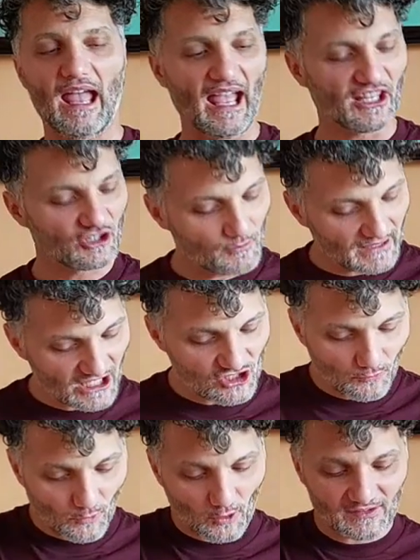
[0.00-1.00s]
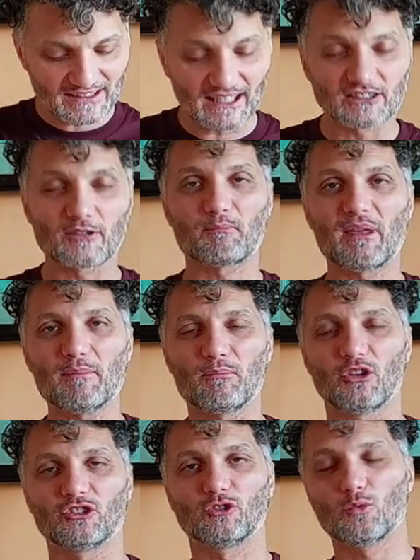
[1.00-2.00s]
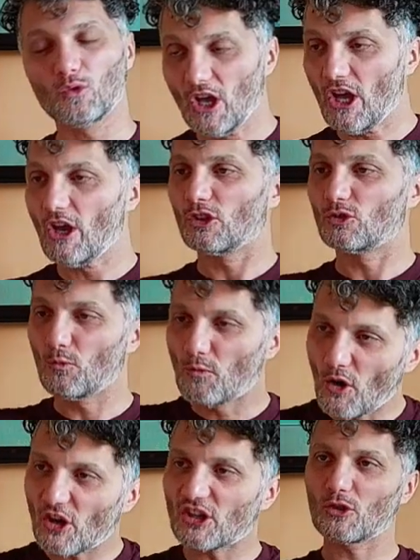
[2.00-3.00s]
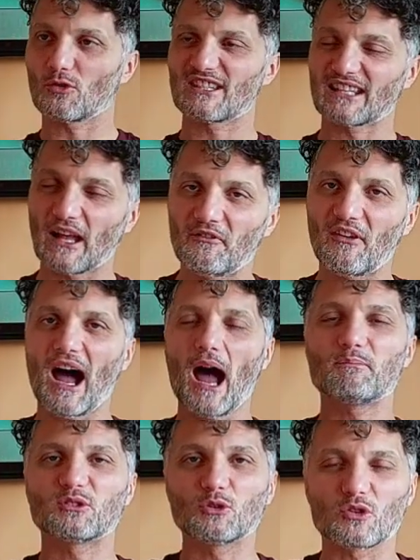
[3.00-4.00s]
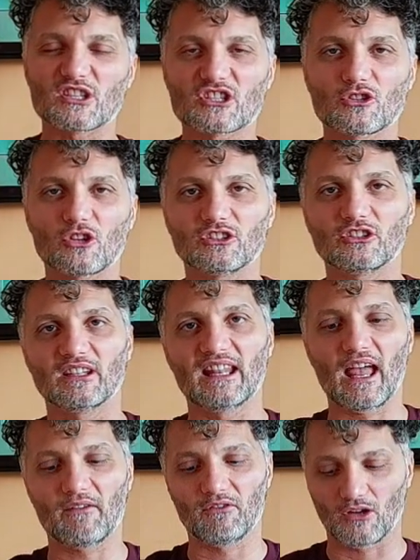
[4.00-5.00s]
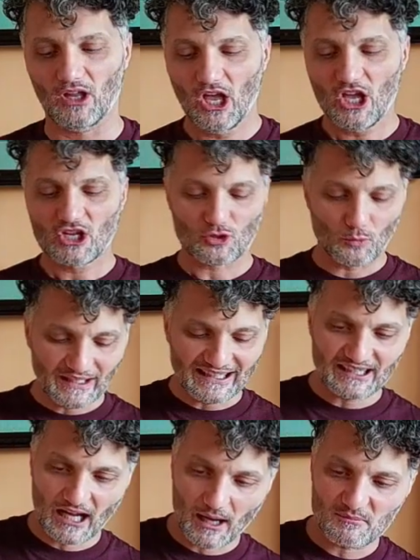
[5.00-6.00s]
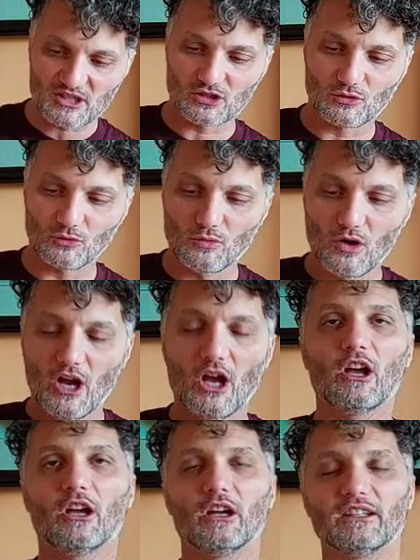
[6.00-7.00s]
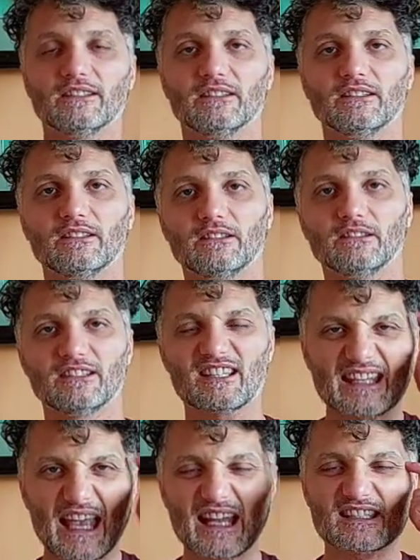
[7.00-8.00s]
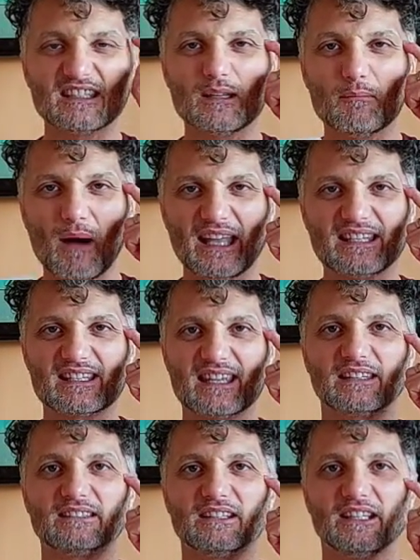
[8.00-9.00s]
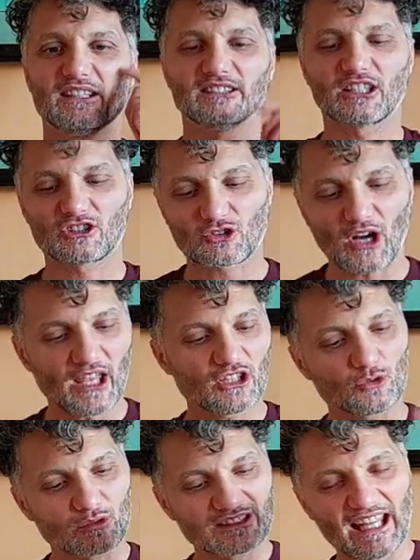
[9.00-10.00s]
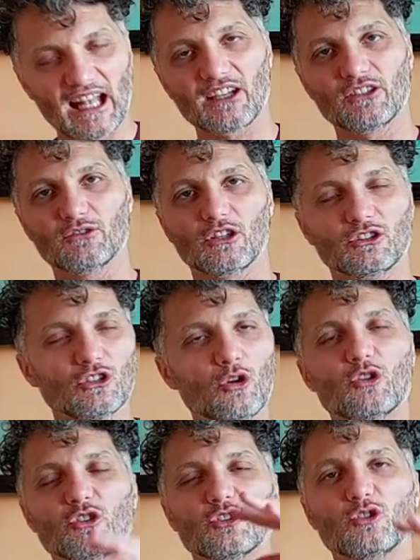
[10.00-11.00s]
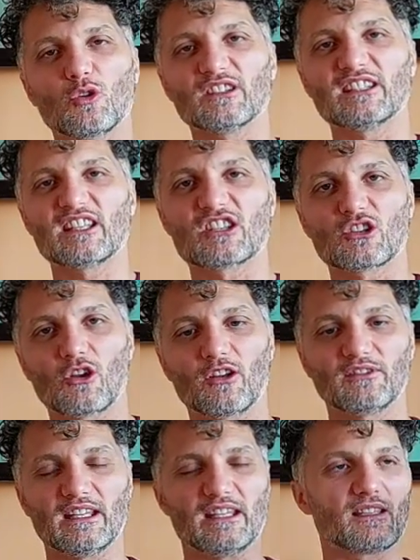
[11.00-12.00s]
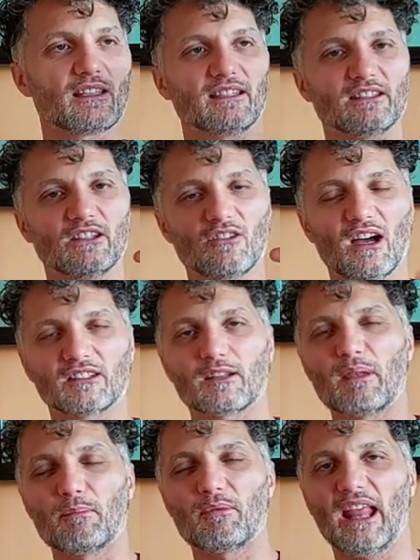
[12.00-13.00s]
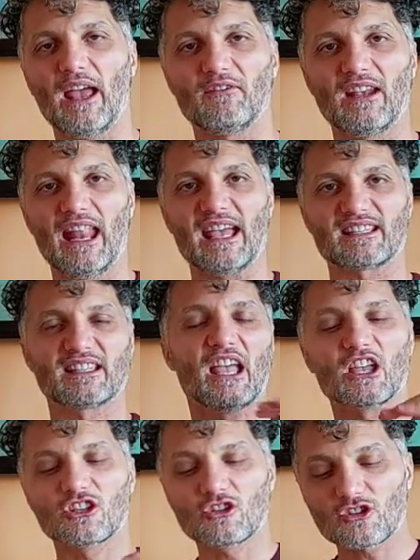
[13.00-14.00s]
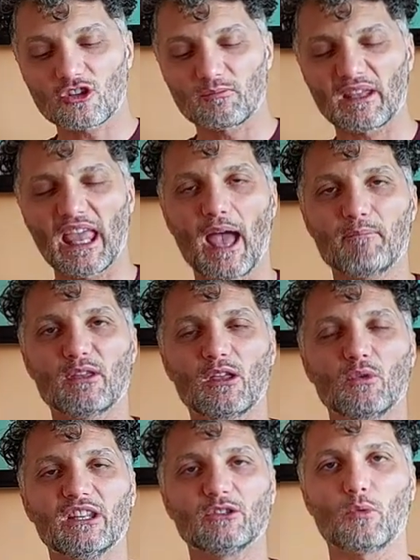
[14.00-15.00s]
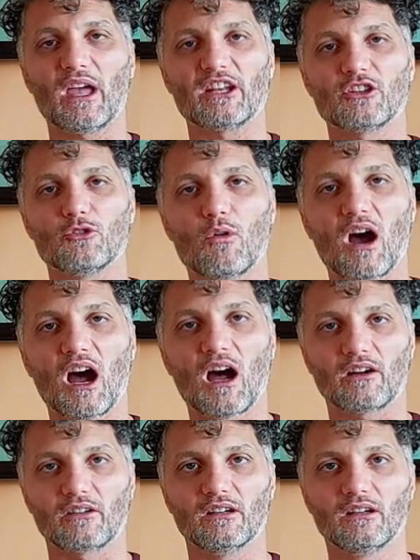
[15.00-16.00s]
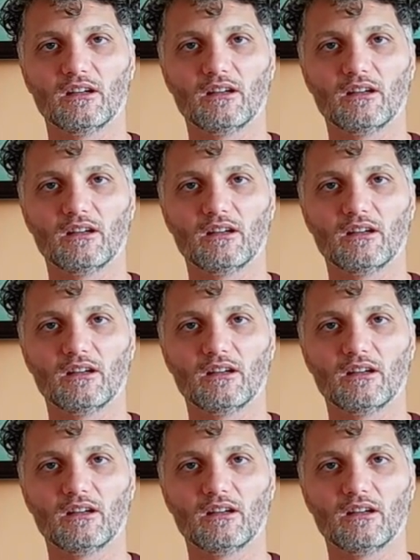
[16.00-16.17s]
And you manage to work with other people to work yourself up to a certain level. So when it comes to the scarcity mindset, the trying to tell you that no, you don't deserve this, and you know, other people have less, you should be happy with where you are.